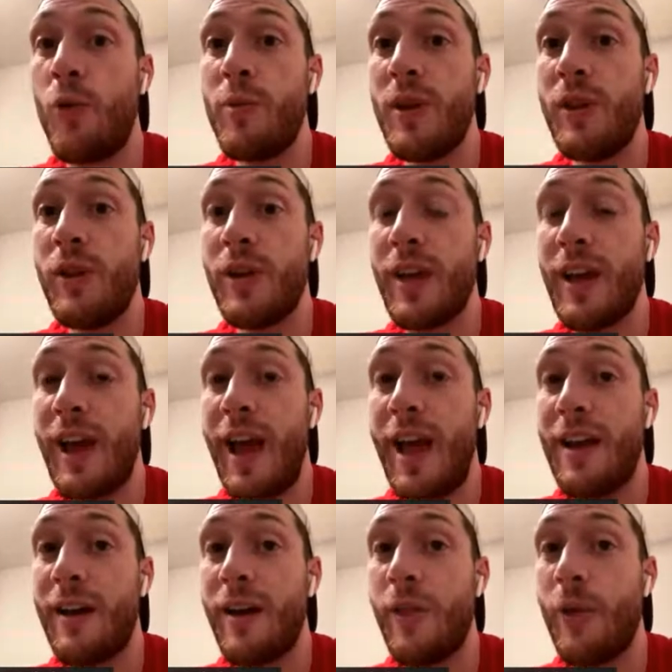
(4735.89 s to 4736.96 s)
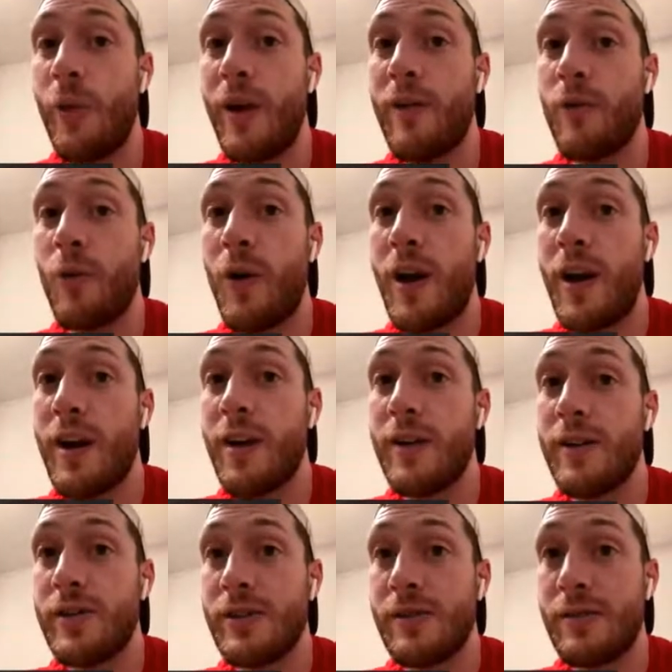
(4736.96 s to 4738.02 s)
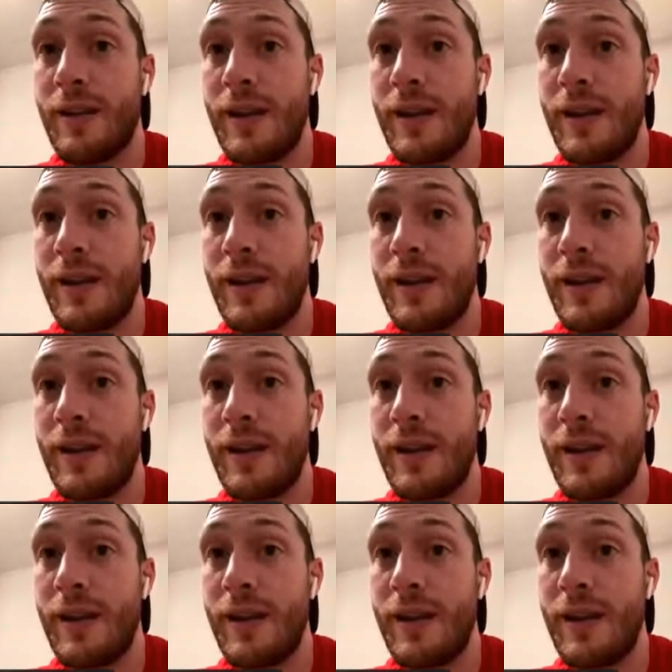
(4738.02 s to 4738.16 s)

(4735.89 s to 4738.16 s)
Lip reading: we'll be looking at on the waiver wire is